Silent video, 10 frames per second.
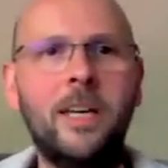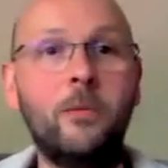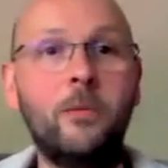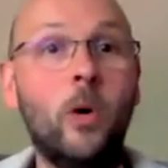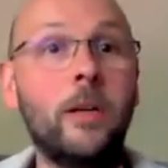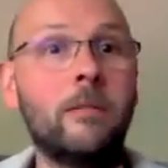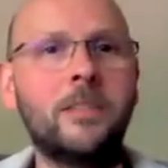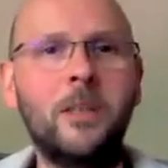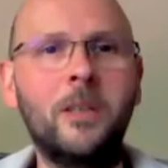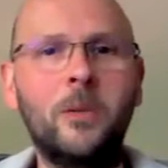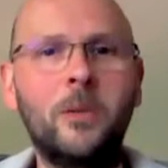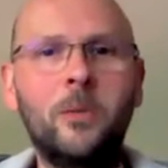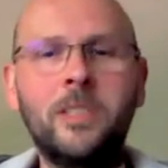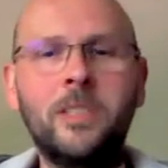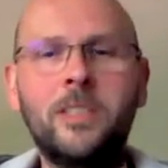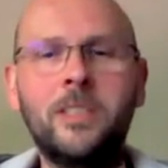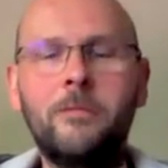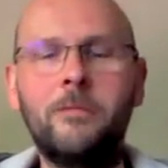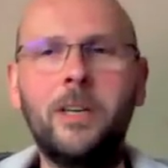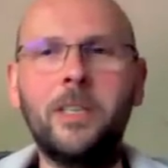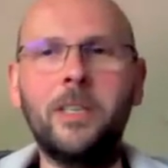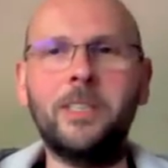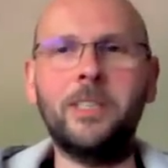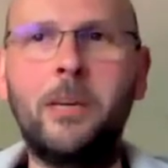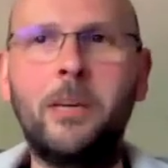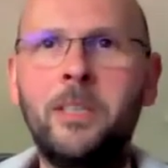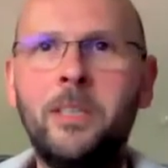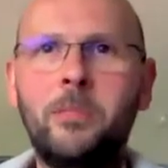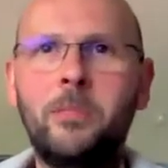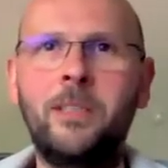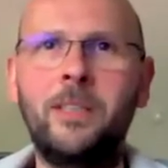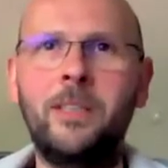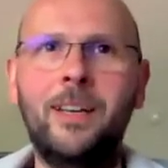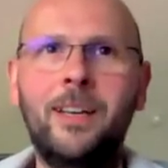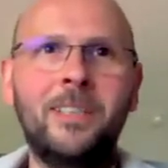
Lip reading: So it's the first time a BBC has been entered into revision.